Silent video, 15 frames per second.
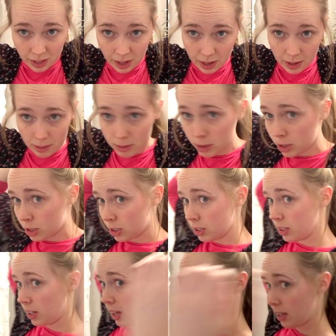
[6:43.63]
and I'm just
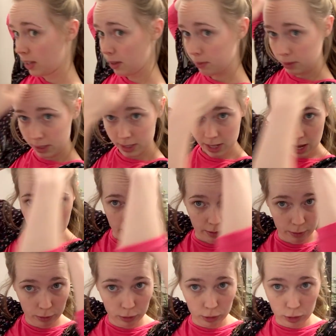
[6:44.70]
gonna keep this kind
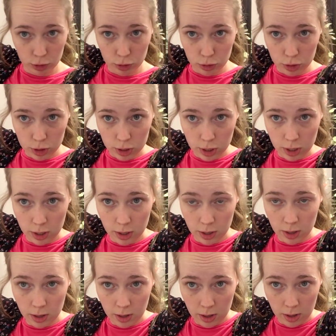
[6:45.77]
of loose.
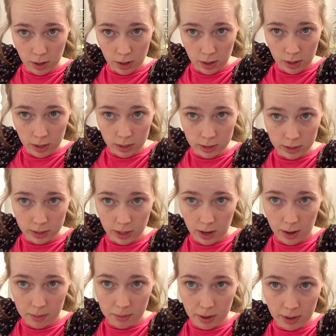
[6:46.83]
See
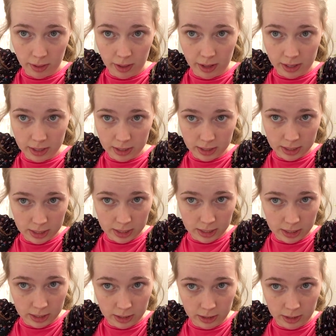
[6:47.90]
how I'm not
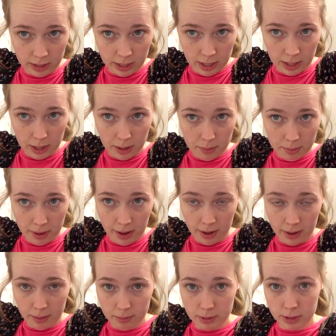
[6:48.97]
slicking it back?
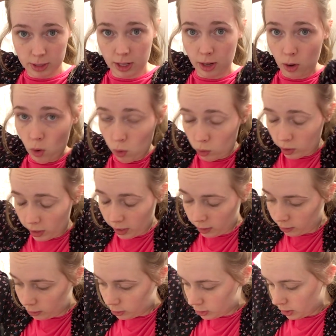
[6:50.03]
I'm just holding it
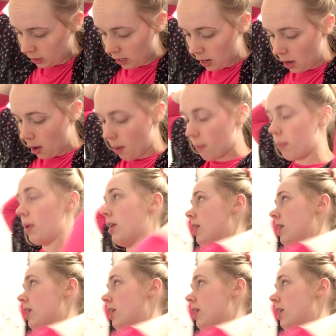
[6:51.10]
loosely, but